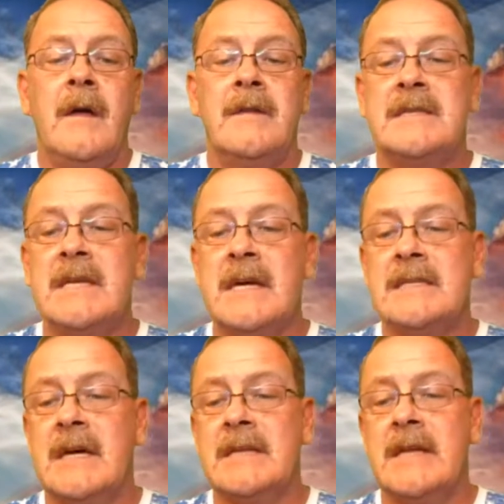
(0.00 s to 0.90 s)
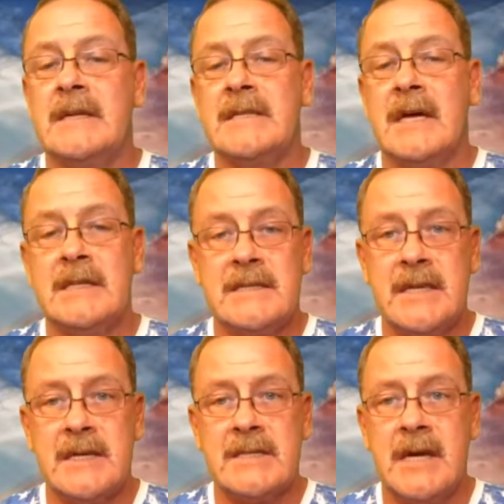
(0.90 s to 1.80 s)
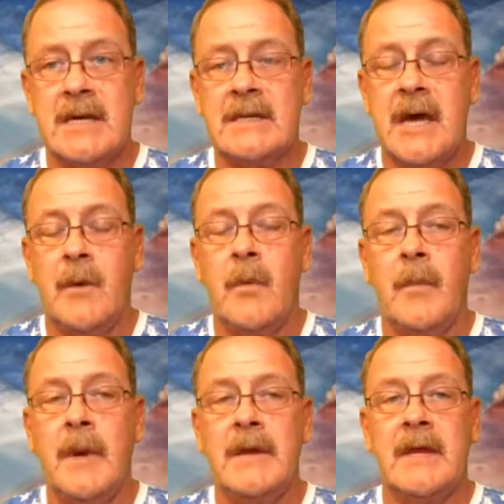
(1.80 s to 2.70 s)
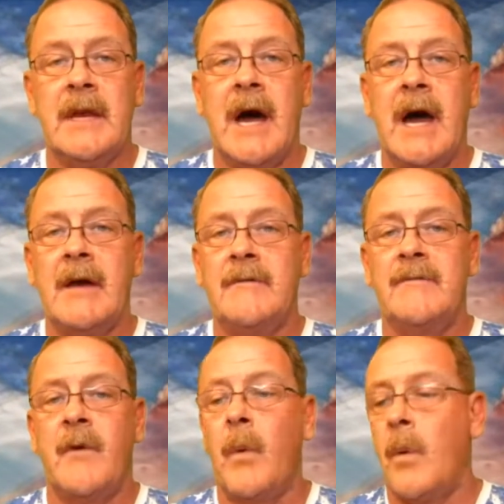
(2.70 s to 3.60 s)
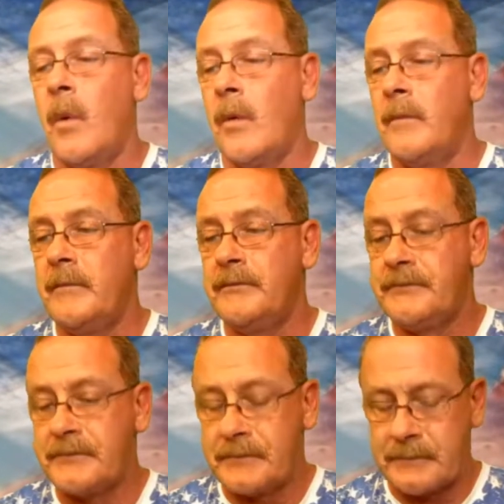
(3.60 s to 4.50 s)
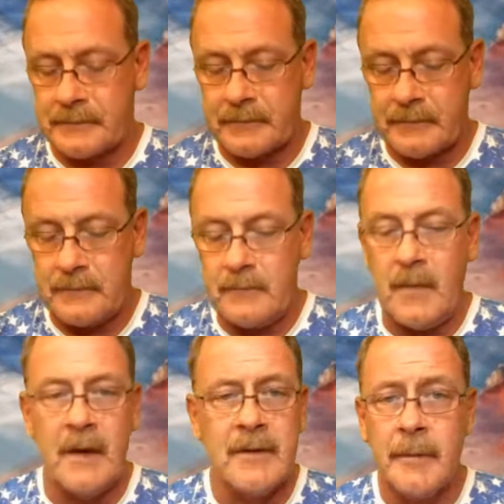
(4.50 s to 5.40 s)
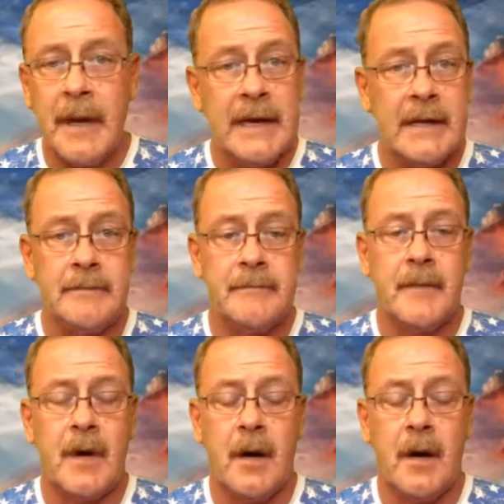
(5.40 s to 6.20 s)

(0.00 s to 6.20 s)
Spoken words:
The 16th, I say the 16th, that will be the night for the meeting.